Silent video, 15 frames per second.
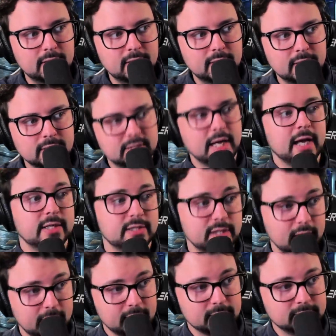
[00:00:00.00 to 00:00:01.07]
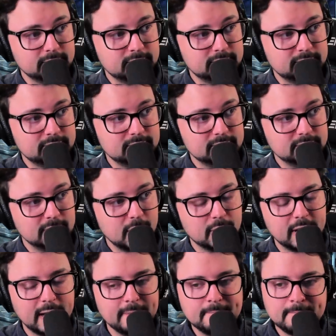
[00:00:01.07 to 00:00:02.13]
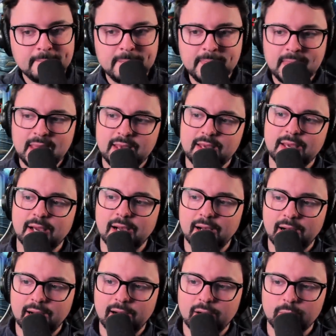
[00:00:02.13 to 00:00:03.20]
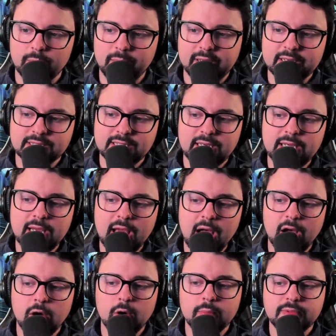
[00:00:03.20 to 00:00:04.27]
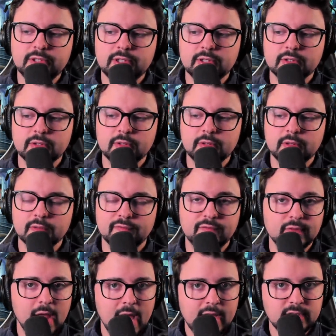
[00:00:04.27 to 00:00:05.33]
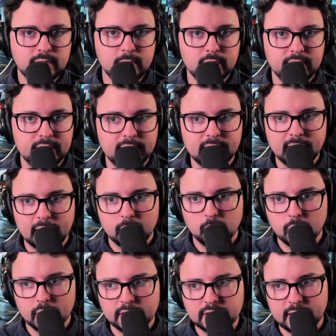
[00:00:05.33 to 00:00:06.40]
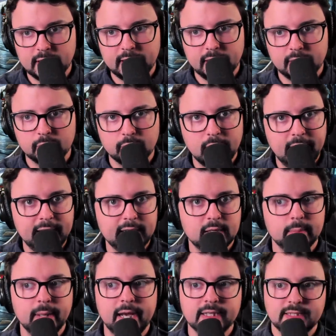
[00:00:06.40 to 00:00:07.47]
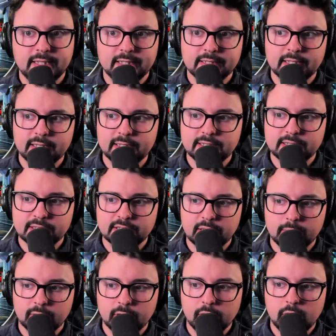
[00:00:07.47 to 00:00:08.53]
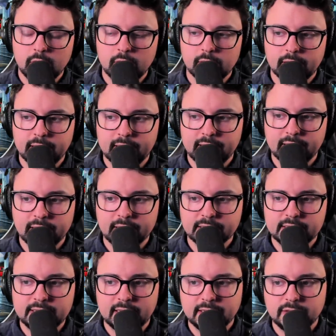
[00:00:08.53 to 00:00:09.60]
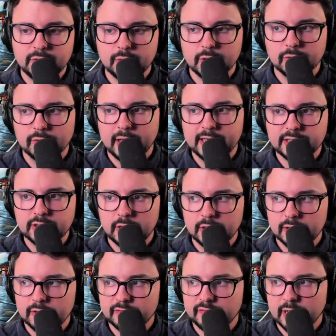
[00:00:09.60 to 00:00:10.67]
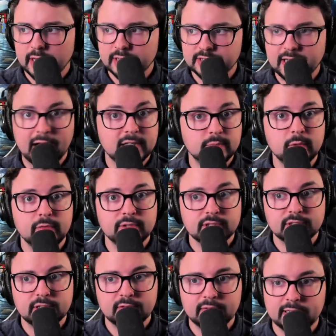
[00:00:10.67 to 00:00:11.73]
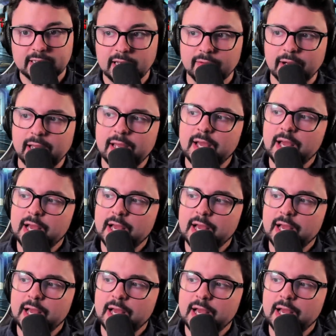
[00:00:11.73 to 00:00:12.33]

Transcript: Zack Snyder, okay? Because he helped the Flash movie, and he, like, worked on it in a writing capacity, and at least in some regard, and it is said to erase all of Zack's movies and stuff like that, right?